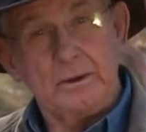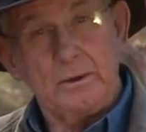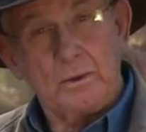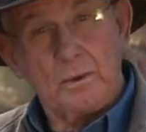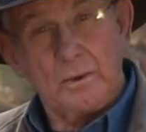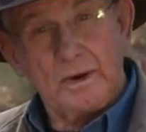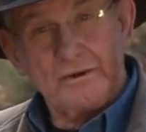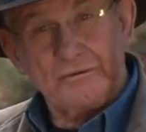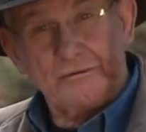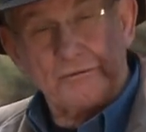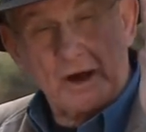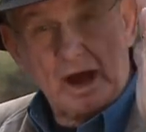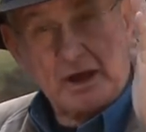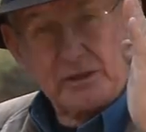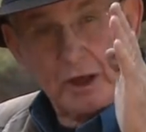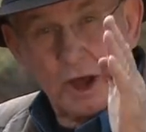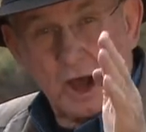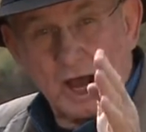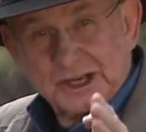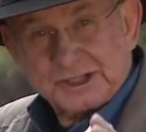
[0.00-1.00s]
When
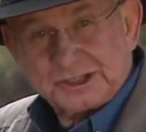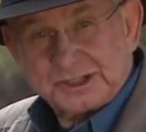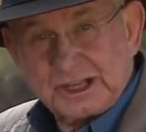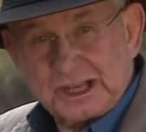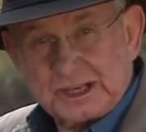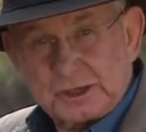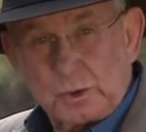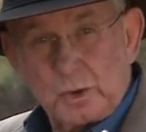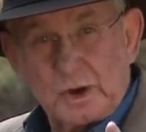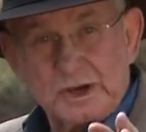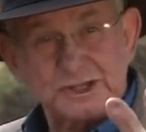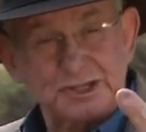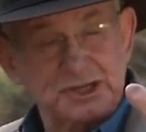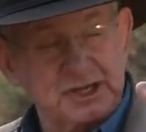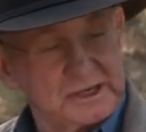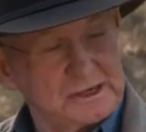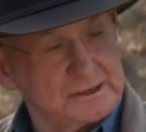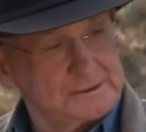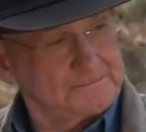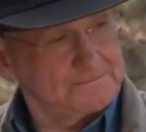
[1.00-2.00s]
Father asked that
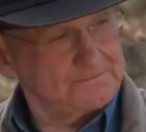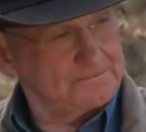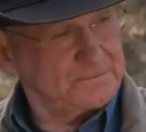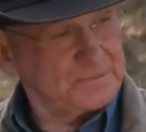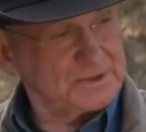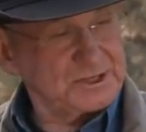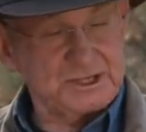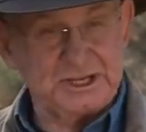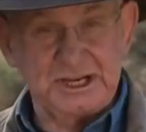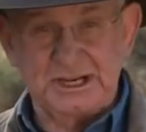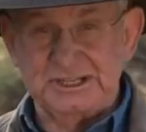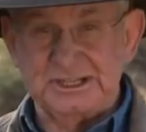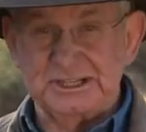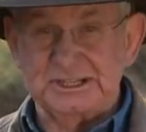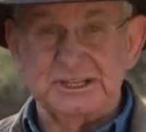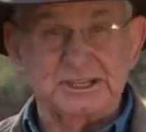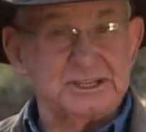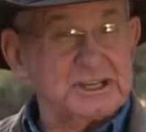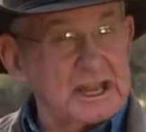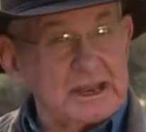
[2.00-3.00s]
question,
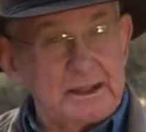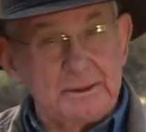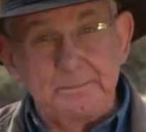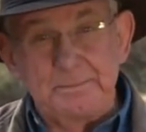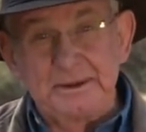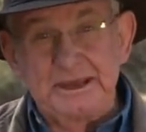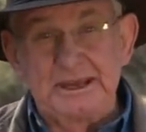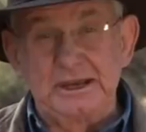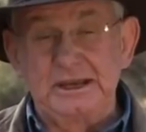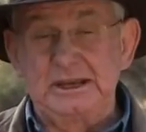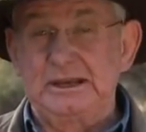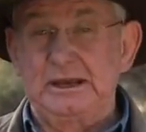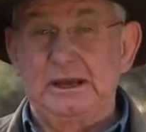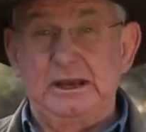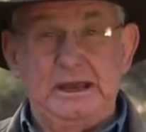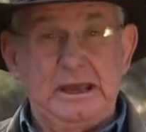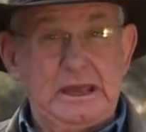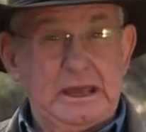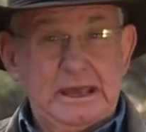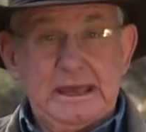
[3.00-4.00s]
Jesus is going to be,
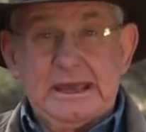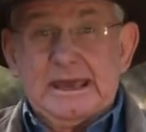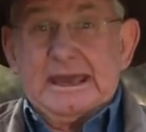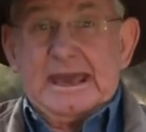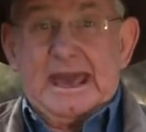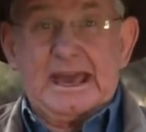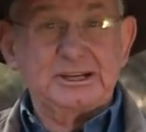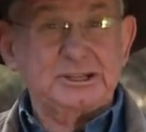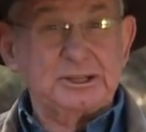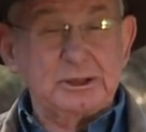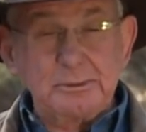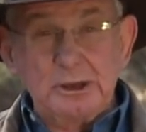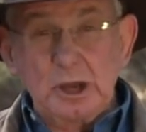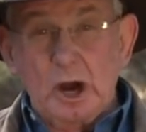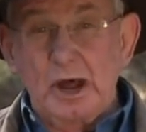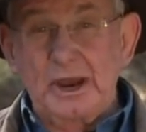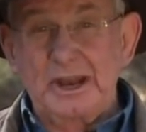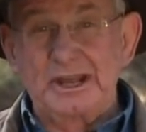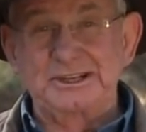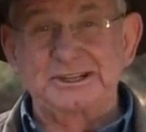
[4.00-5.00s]
has to be
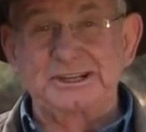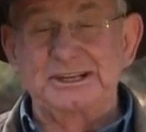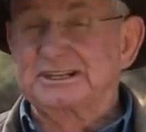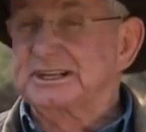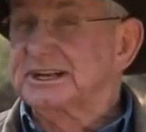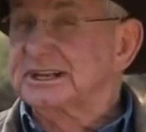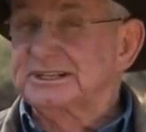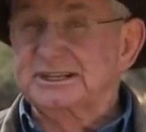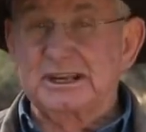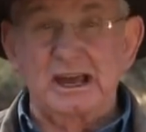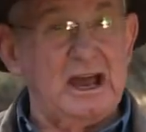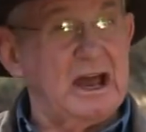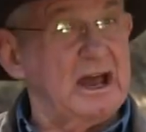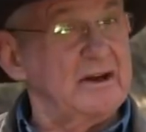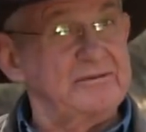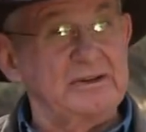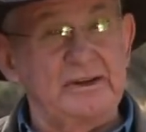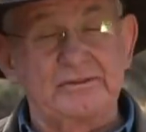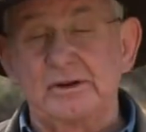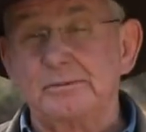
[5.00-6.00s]
honest. He's going to say,
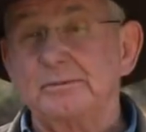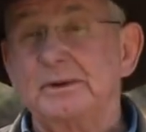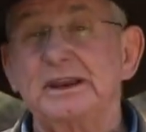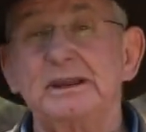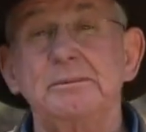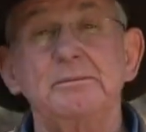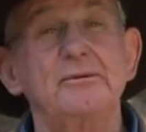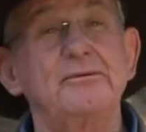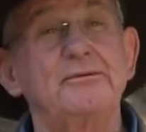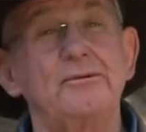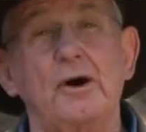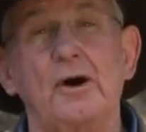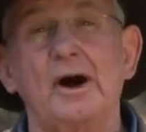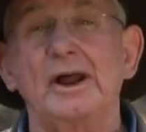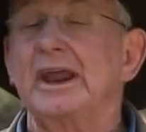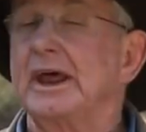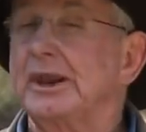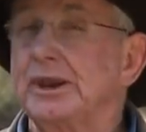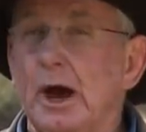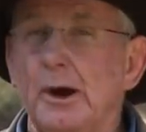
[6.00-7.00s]
I've never met him before.
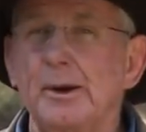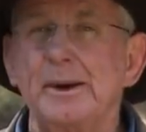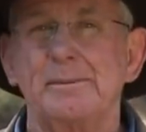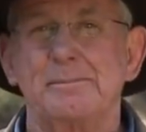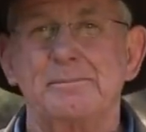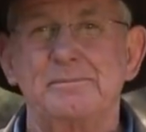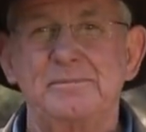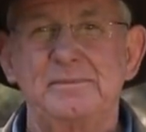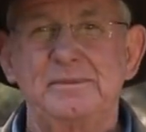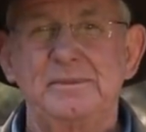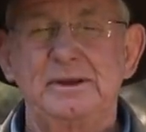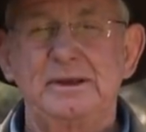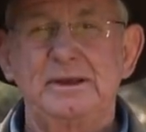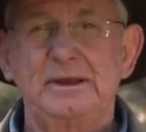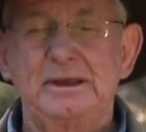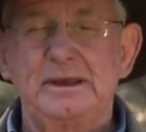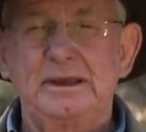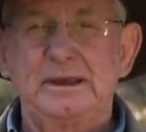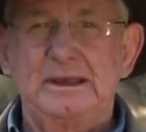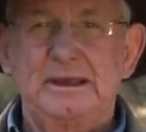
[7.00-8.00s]
I don't know him.
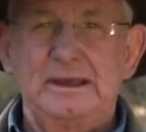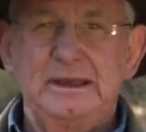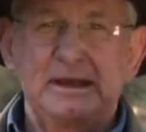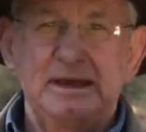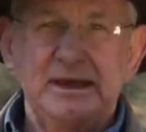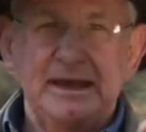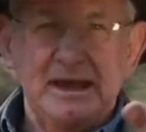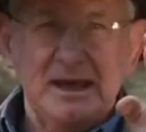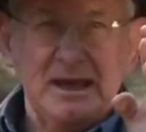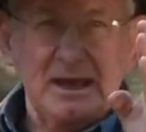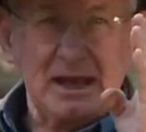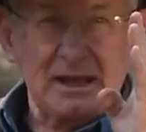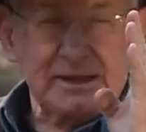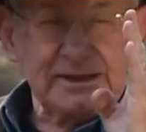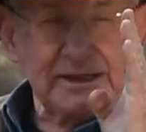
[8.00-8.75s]
And I'll